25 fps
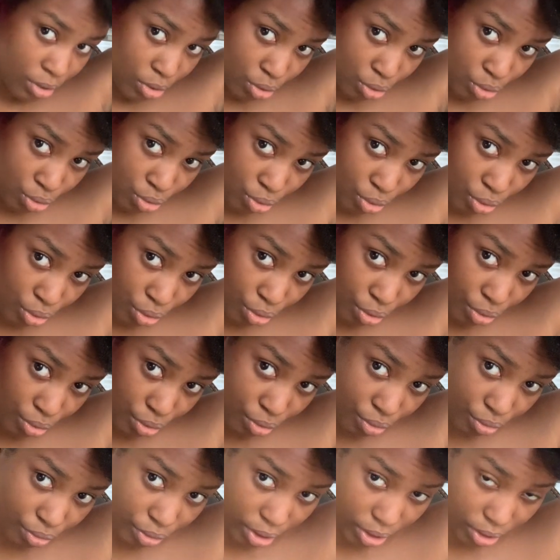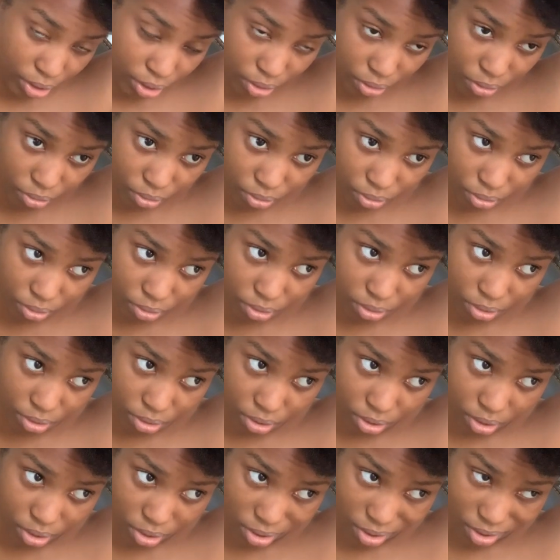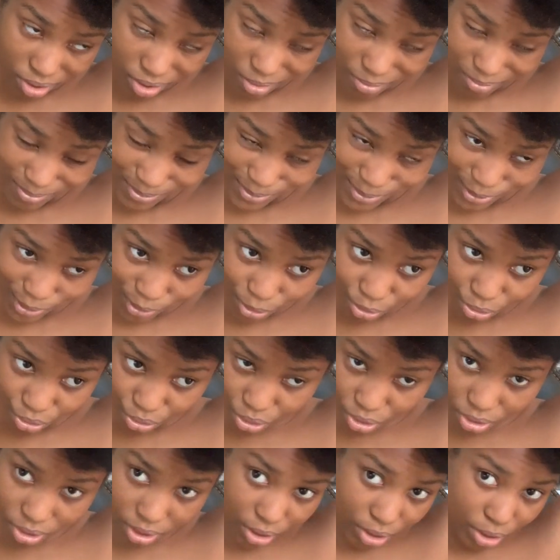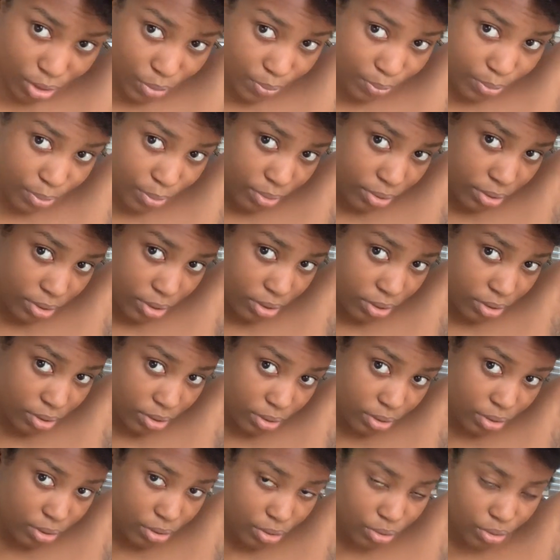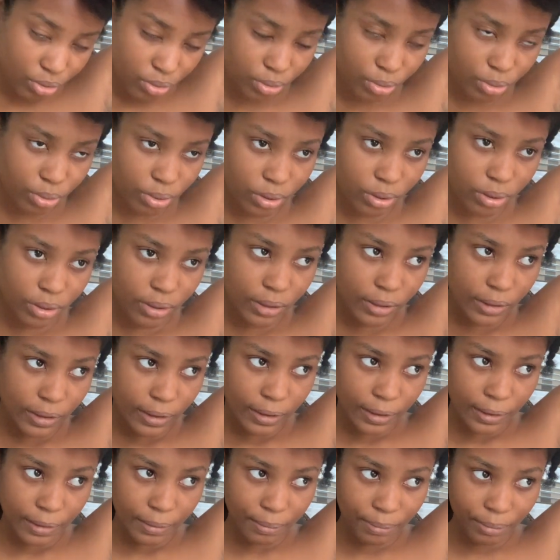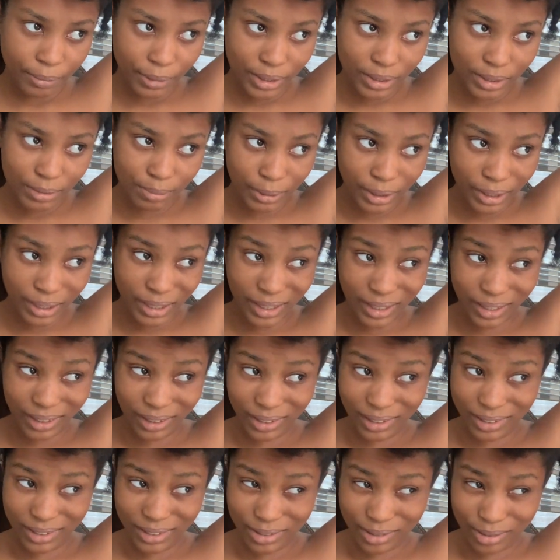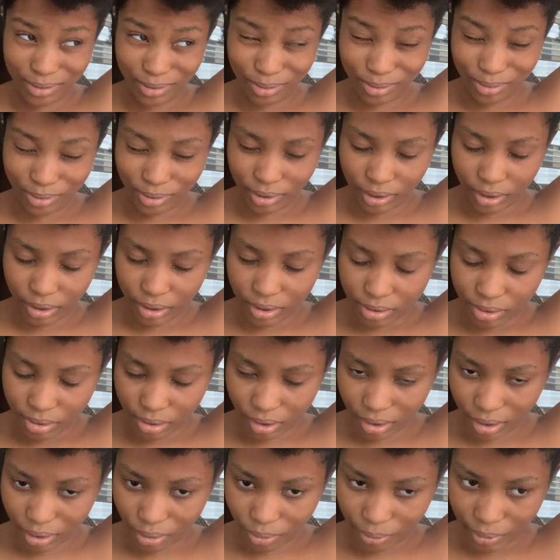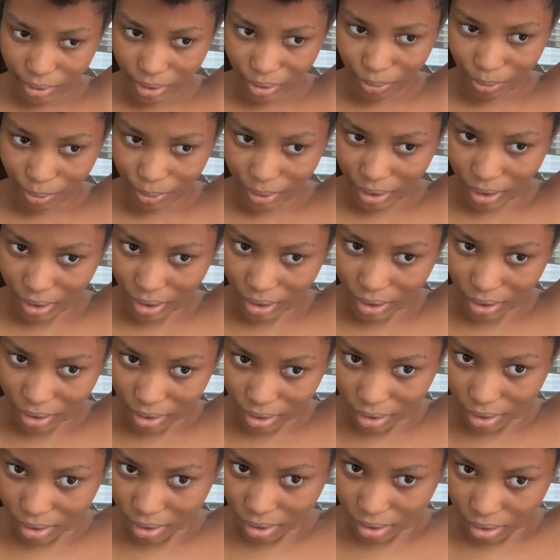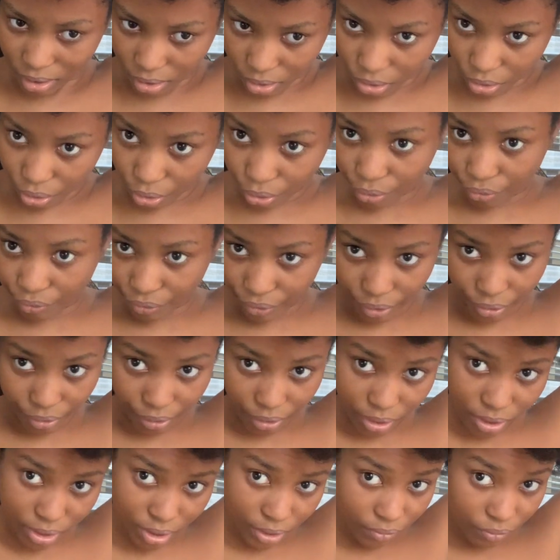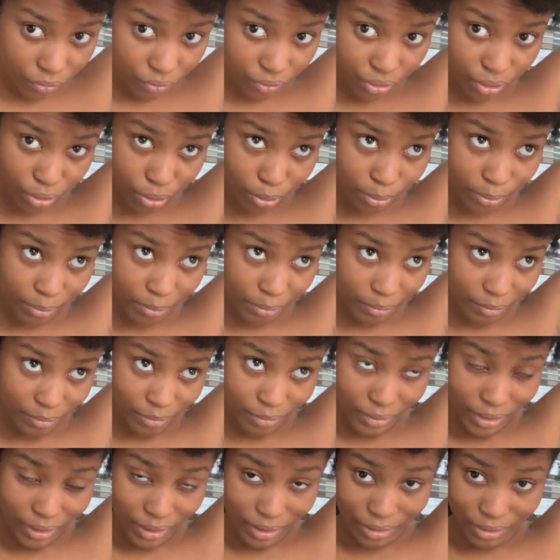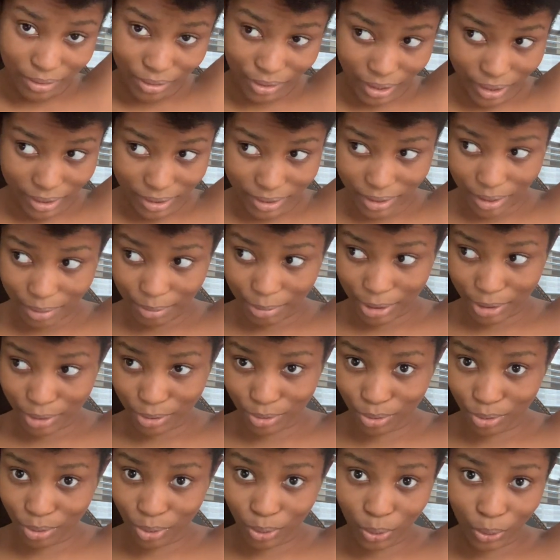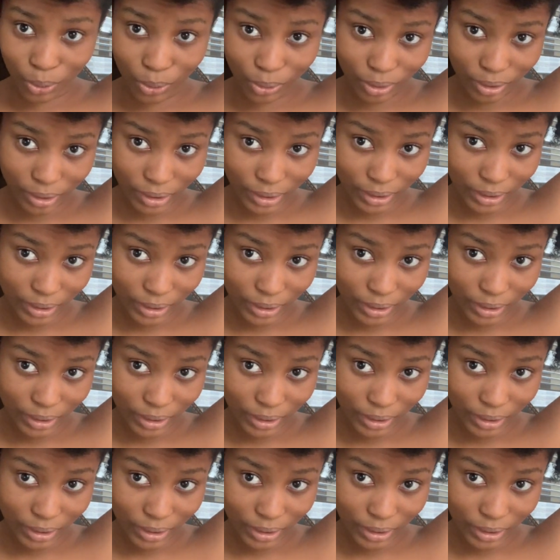So right now, just struggling to mat my hair and get it to look neat so I can wear a wig over it and film. You guys, time has gone.